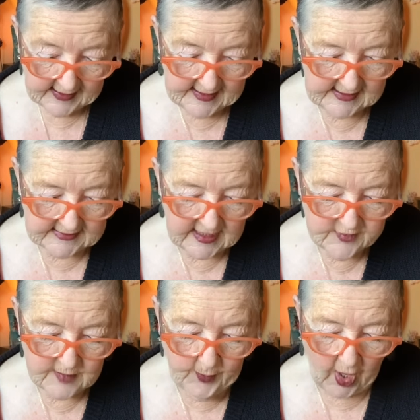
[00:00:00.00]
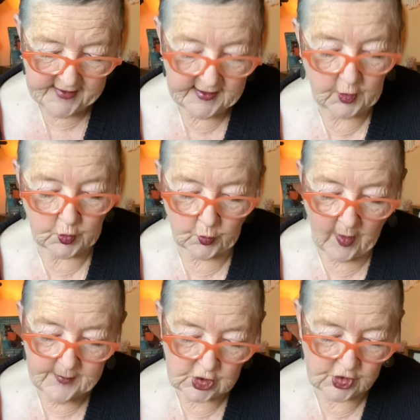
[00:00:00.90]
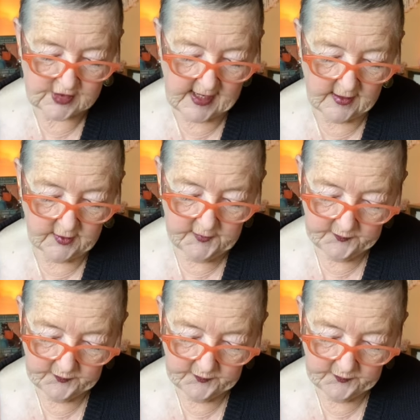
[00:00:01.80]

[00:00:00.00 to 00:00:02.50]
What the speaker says: He claimed he bought it at a rummage sale.